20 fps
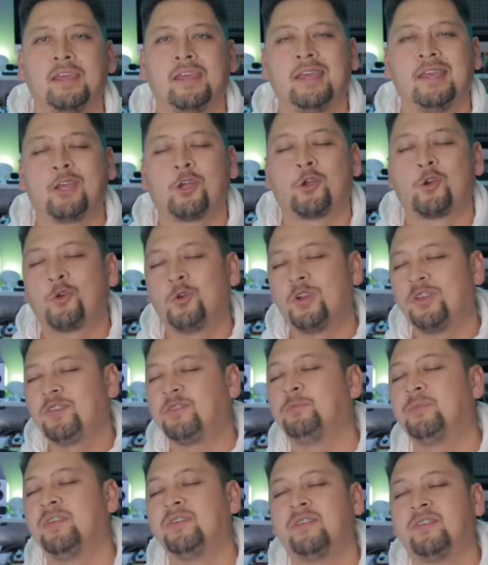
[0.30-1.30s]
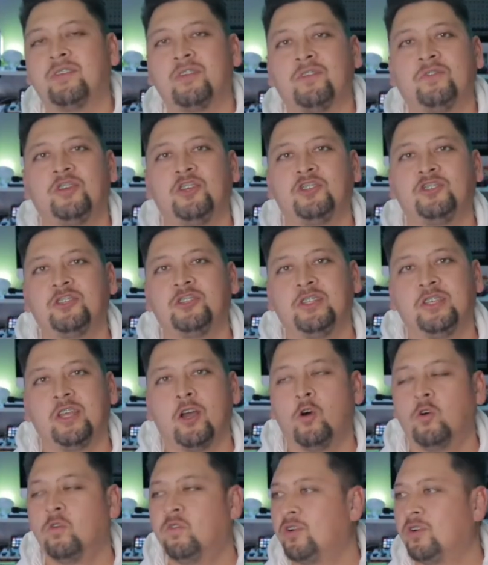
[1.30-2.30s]
It, Christmas is officially
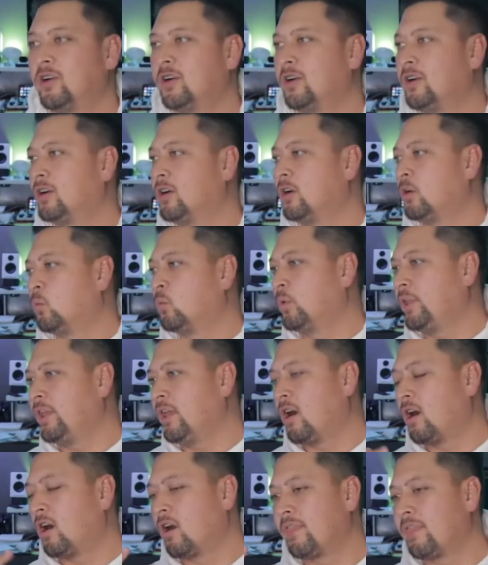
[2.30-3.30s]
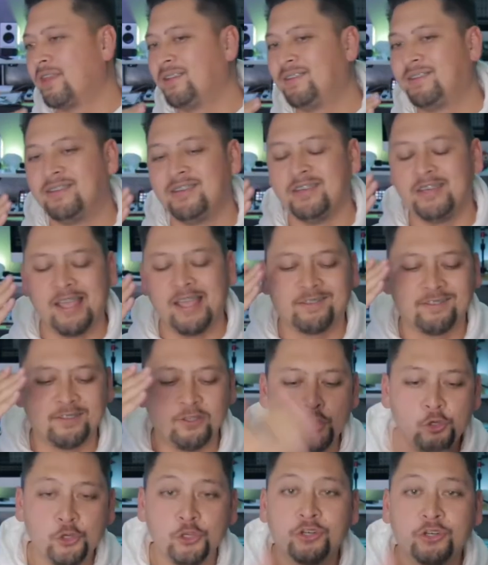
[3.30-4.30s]
over. We are the it's
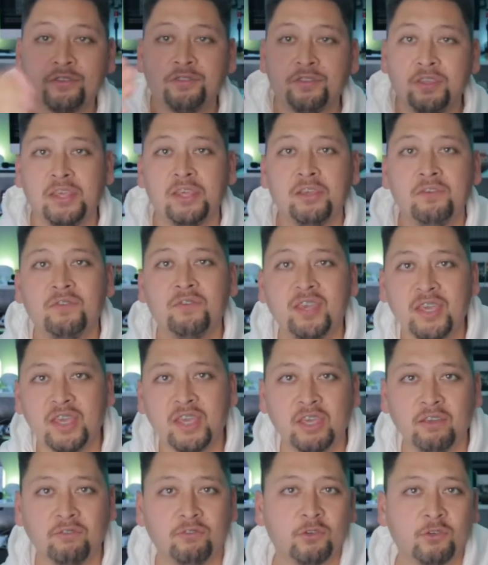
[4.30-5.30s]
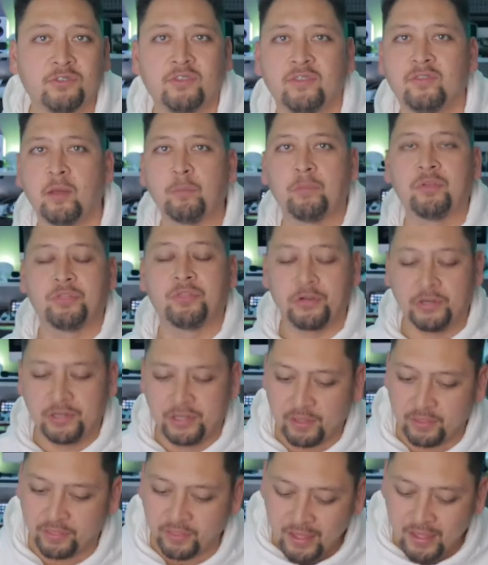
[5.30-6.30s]
New Year's Eve Eve, so it's December
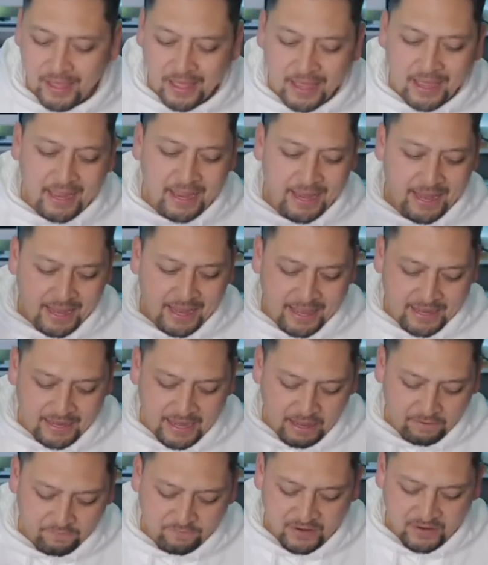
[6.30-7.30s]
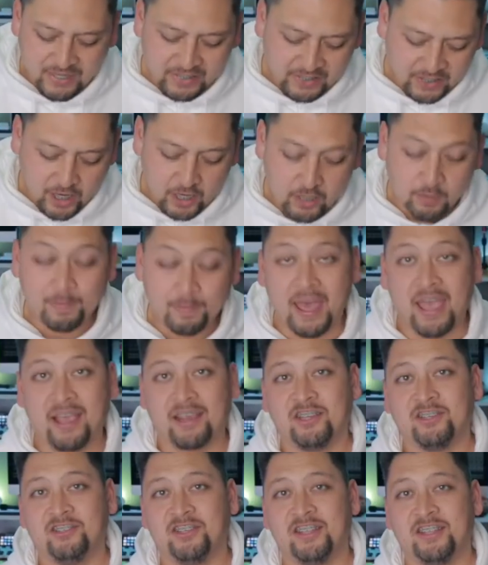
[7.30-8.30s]
30th, and I finally got a
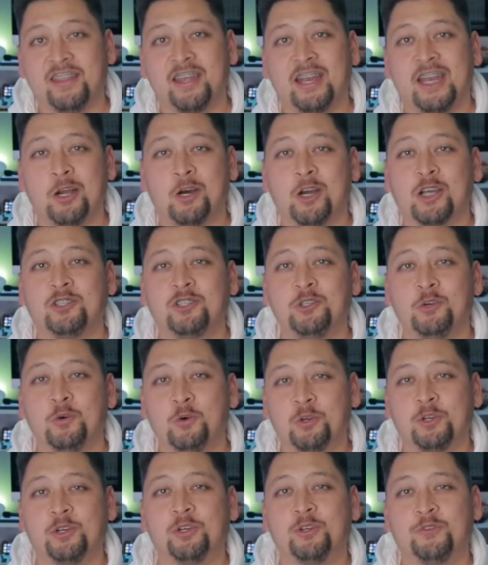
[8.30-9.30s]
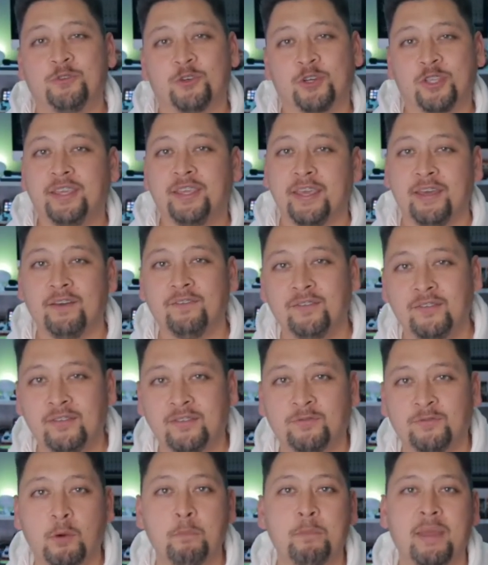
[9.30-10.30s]
package in that I actually ordered for
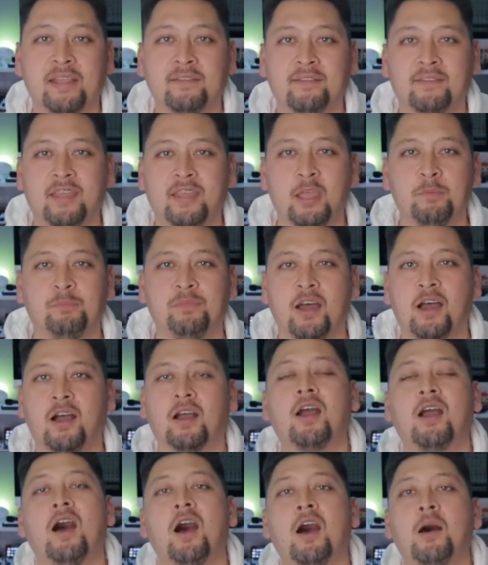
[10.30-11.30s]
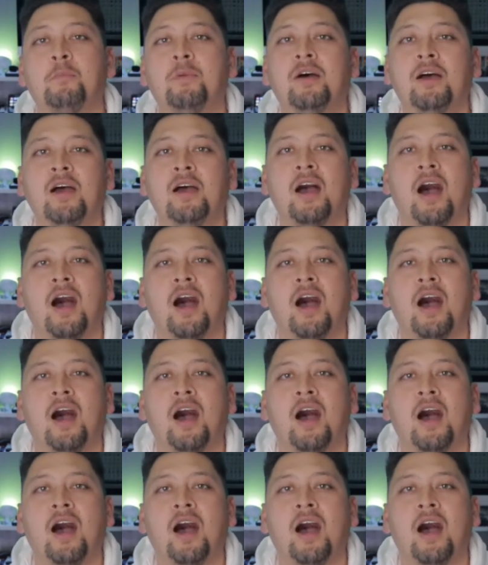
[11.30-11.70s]
gifts from manscaped.com.